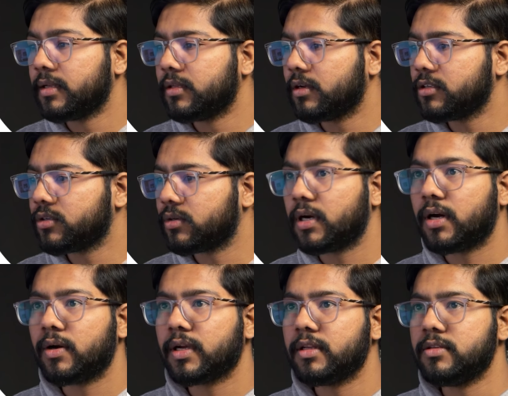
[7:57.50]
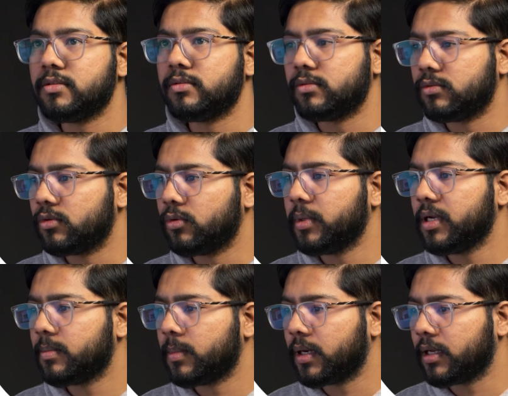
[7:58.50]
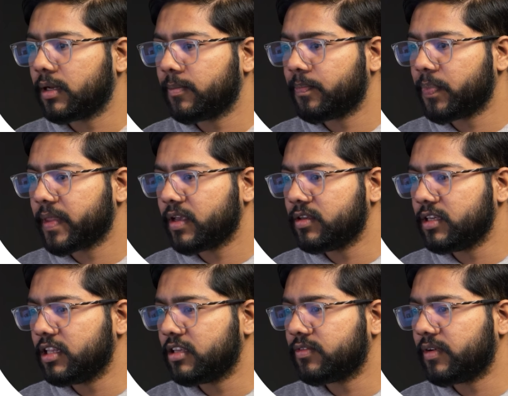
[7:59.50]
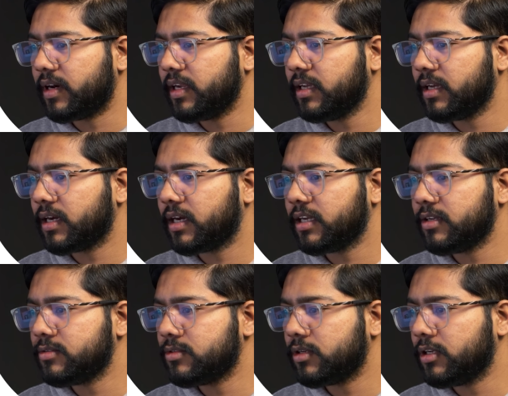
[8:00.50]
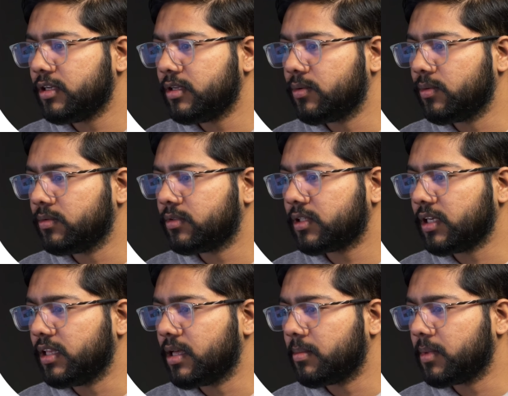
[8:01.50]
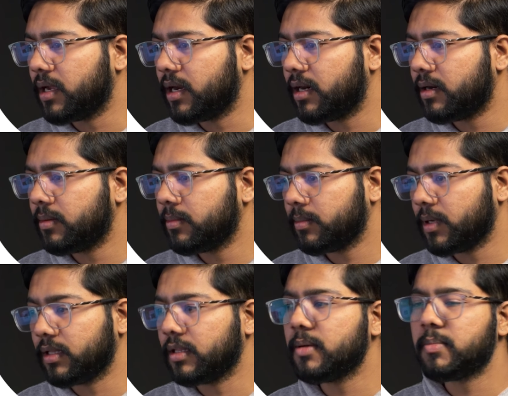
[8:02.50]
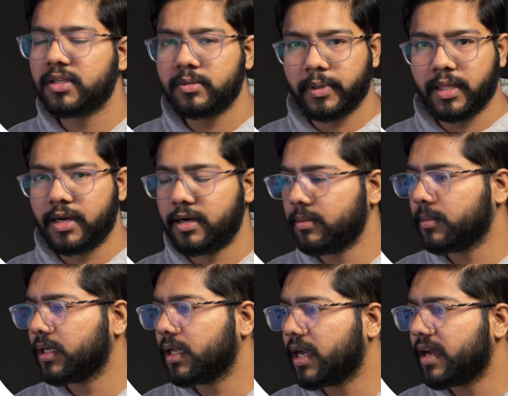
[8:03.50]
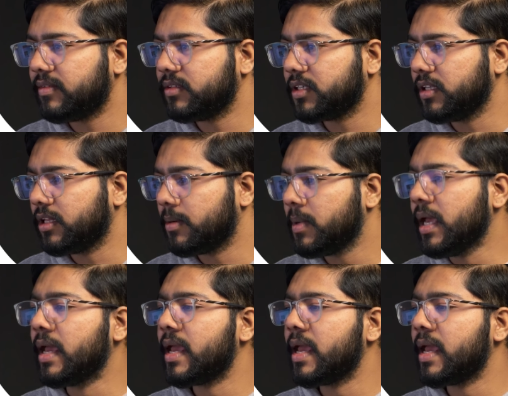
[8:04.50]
Not sure how I can zoom it, but you see this fairy. I usually don't see them there, but they must be there, but I haven't seen them.